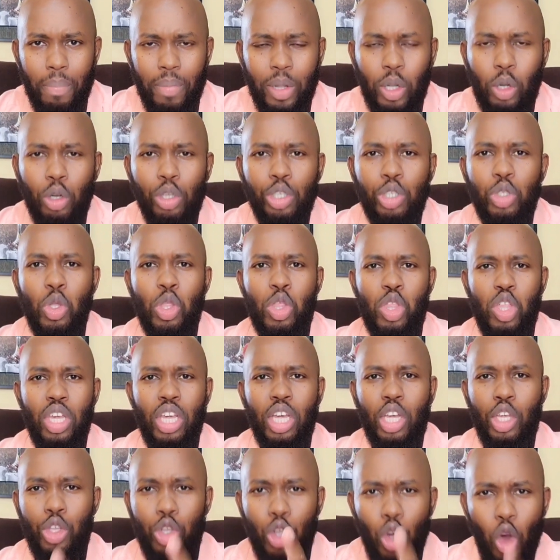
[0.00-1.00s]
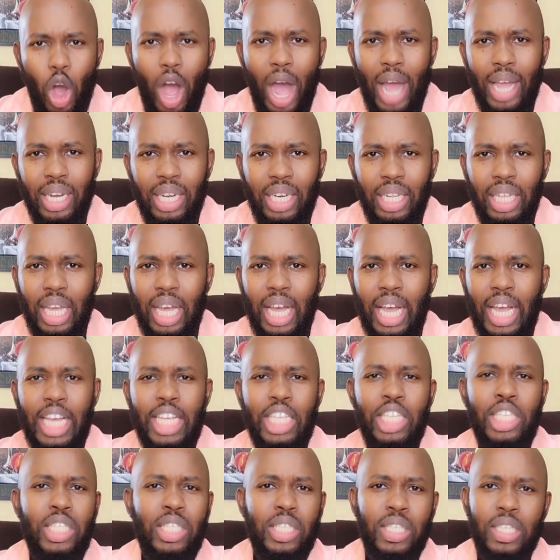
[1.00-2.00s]
because you think your idea
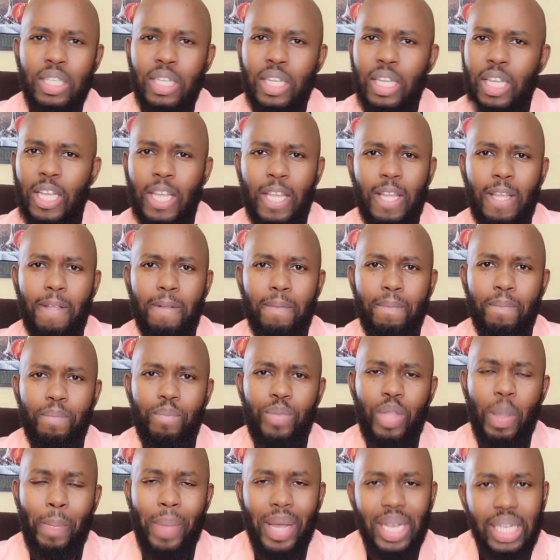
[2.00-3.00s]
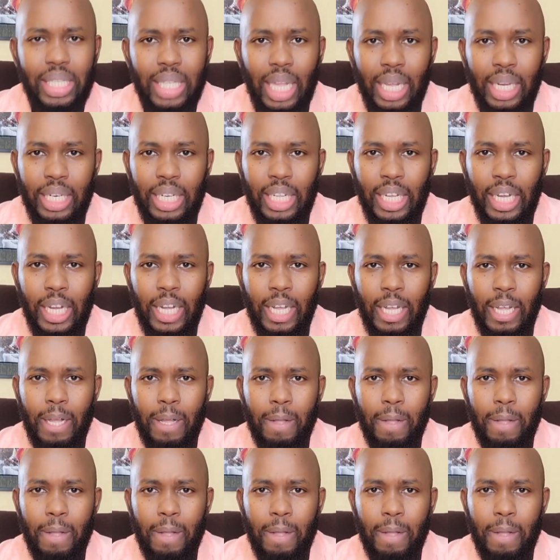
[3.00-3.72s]
is the best idea.